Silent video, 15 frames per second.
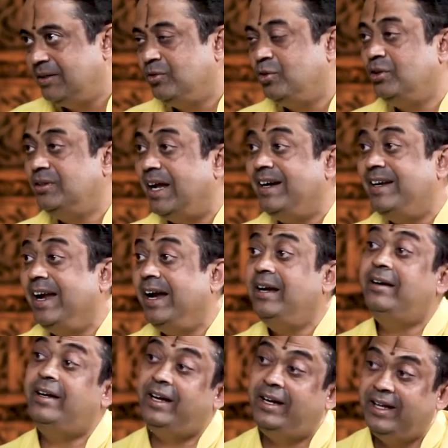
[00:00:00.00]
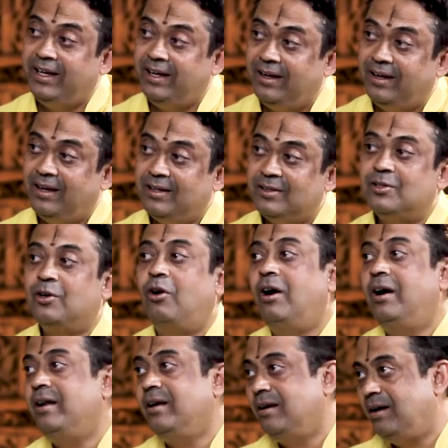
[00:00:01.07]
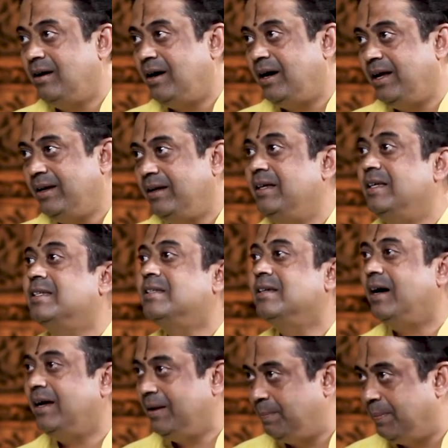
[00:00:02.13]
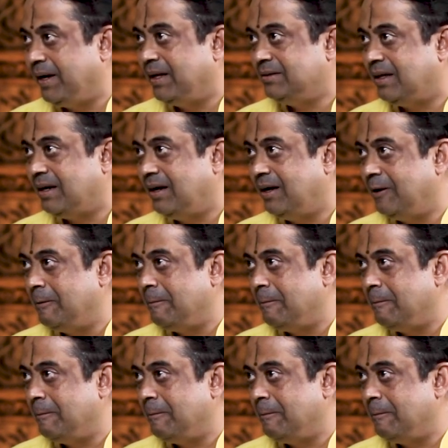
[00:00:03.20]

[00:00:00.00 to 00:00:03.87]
So that entity is called Harih Paratarah.